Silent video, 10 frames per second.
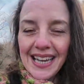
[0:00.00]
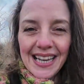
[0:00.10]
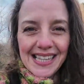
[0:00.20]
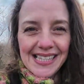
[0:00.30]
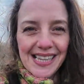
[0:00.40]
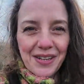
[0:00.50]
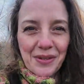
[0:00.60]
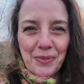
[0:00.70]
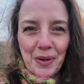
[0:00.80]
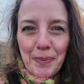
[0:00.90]
and they said
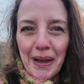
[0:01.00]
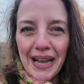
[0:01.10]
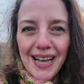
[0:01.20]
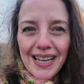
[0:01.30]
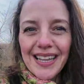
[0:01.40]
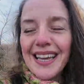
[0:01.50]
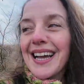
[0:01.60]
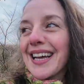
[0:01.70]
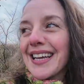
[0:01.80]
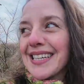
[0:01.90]
good morning back,
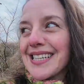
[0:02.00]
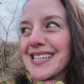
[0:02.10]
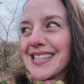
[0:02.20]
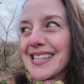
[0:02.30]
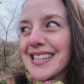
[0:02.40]
and